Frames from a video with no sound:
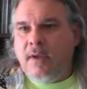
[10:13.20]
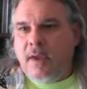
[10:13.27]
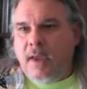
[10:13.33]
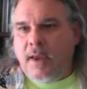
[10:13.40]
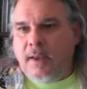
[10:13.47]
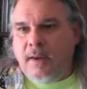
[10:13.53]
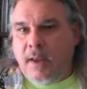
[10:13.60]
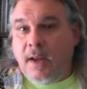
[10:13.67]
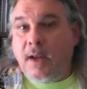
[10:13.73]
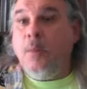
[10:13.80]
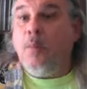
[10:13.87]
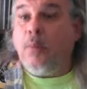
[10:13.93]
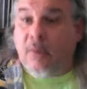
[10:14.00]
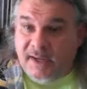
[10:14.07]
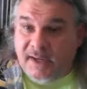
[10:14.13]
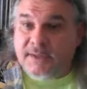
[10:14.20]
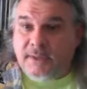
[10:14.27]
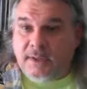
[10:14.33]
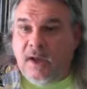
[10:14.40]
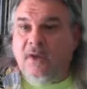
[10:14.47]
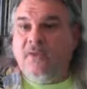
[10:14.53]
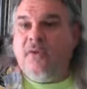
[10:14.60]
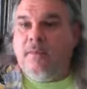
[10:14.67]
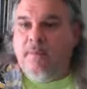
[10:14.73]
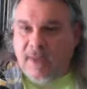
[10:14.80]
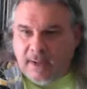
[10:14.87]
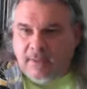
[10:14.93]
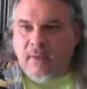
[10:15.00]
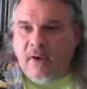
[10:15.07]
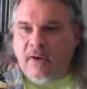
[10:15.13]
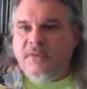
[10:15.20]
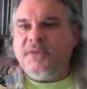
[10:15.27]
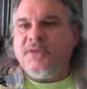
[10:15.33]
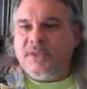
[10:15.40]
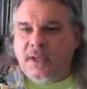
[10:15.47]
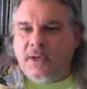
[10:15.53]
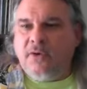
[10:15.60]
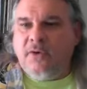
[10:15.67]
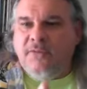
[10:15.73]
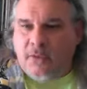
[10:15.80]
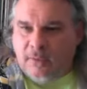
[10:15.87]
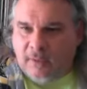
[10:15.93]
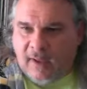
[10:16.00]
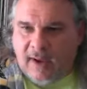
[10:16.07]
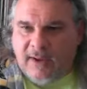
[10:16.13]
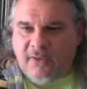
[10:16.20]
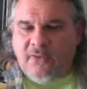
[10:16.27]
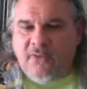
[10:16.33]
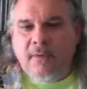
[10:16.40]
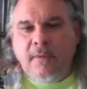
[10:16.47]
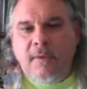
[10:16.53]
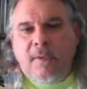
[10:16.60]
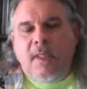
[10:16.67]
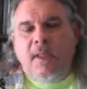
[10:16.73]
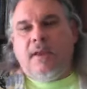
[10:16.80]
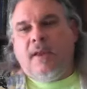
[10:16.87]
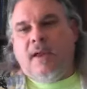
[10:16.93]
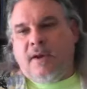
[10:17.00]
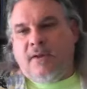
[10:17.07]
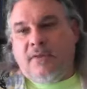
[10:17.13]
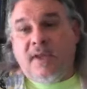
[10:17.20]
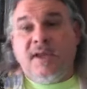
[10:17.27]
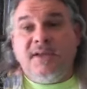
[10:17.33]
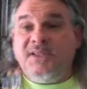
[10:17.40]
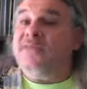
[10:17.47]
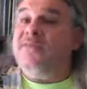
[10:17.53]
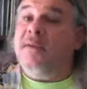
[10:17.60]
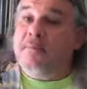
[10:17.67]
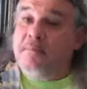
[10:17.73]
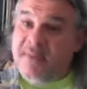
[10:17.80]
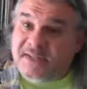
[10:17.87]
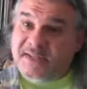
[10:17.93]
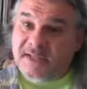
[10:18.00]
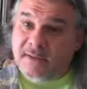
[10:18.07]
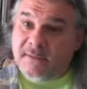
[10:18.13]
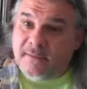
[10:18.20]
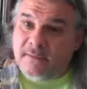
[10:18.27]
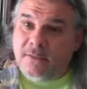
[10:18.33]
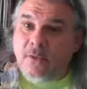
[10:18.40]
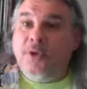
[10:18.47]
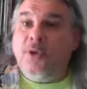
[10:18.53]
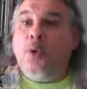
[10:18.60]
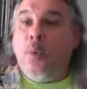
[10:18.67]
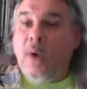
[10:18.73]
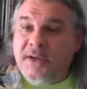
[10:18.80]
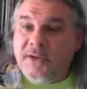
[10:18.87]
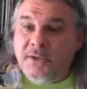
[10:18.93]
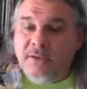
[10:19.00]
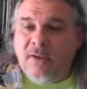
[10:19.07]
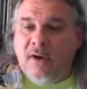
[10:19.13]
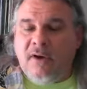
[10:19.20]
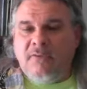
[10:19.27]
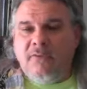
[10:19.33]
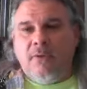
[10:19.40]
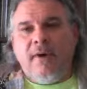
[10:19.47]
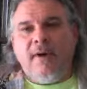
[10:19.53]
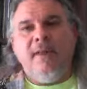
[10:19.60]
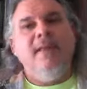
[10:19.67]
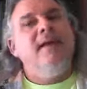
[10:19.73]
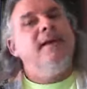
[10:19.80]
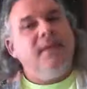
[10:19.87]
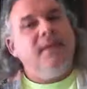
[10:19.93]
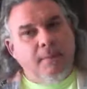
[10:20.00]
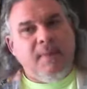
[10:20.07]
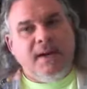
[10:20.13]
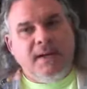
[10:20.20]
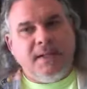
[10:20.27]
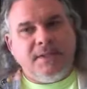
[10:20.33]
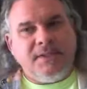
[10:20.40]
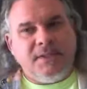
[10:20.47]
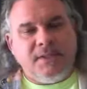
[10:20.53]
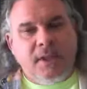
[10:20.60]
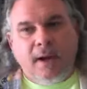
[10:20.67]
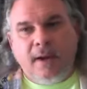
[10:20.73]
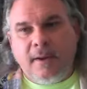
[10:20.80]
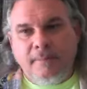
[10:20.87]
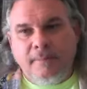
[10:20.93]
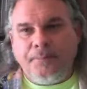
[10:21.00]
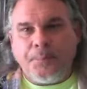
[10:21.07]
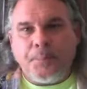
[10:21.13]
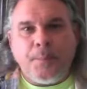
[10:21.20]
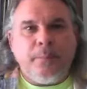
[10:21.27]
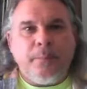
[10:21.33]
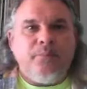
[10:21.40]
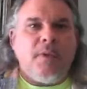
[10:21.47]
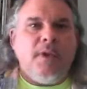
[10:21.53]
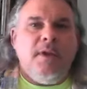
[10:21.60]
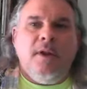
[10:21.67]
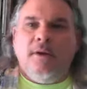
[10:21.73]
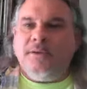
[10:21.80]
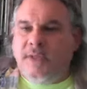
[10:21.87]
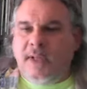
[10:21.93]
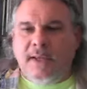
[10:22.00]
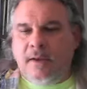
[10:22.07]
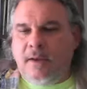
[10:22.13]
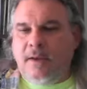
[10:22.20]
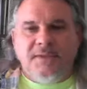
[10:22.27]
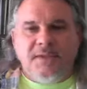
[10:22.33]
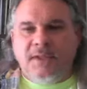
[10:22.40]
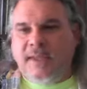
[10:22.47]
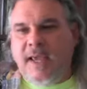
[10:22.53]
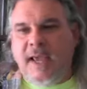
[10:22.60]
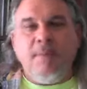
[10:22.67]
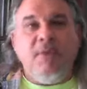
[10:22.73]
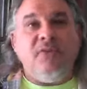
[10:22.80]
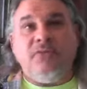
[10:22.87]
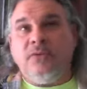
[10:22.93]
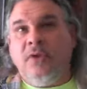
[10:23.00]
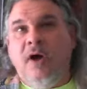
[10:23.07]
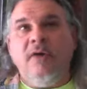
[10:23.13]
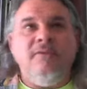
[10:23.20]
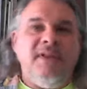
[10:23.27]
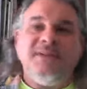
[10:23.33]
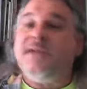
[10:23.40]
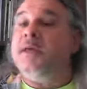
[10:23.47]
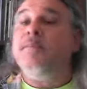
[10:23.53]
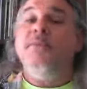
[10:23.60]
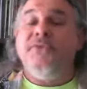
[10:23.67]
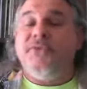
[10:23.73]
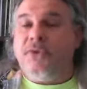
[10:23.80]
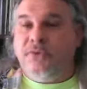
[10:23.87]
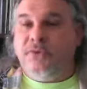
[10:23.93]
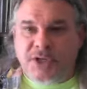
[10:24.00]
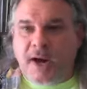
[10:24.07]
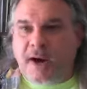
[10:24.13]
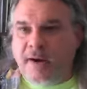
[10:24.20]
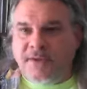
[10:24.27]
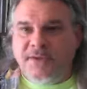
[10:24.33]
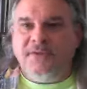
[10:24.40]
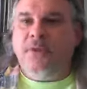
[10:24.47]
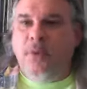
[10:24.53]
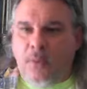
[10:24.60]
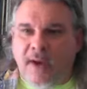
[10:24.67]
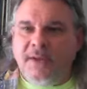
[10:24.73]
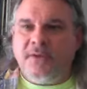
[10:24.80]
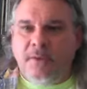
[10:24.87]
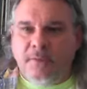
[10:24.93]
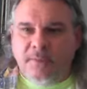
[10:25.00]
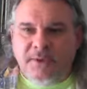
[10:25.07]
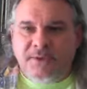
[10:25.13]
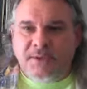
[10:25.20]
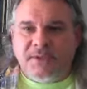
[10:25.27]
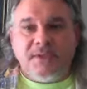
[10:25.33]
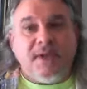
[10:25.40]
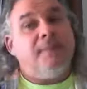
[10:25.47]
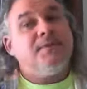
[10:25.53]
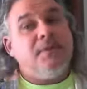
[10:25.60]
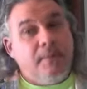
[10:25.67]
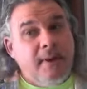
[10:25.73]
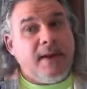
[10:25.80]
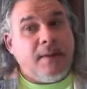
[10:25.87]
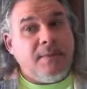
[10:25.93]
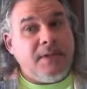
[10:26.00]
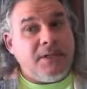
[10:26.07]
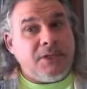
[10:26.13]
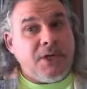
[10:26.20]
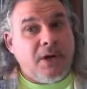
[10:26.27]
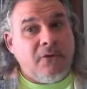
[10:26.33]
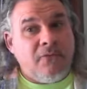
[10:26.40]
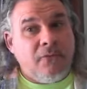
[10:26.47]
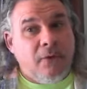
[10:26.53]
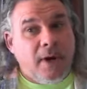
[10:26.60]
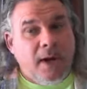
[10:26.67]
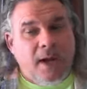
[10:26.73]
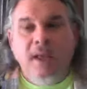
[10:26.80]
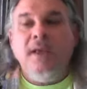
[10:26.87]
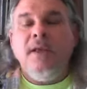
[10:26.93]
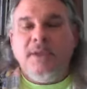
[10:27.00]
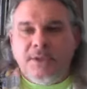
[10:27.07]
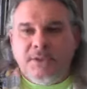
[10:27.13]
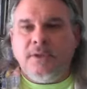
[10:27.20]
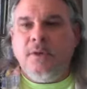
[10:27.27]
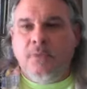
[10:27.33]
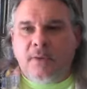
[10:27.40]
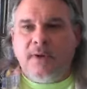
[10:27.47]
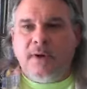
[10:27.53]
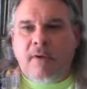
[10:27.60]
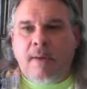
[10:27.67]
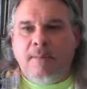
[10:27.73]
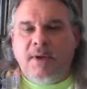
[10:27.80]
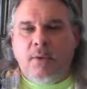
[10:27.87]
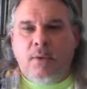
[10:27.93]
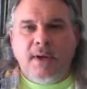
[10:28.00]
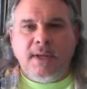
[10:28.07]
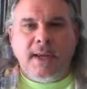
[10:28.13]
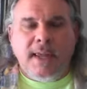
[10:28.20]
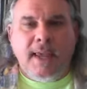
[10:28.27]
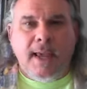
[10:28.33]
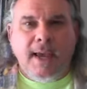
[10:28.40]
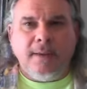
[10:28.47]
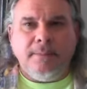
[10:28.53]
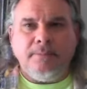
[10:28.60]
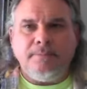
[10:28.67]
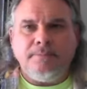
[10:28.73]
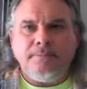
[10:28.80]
and embrace love and make love the center of your life, kind of thing. Because if you miss it or you wait too long for it, you might get stuck. It's like it's a game of love that's like musical chairs. If you wait till the music stops, there may not be a chair for you. So you want to grab it while you can.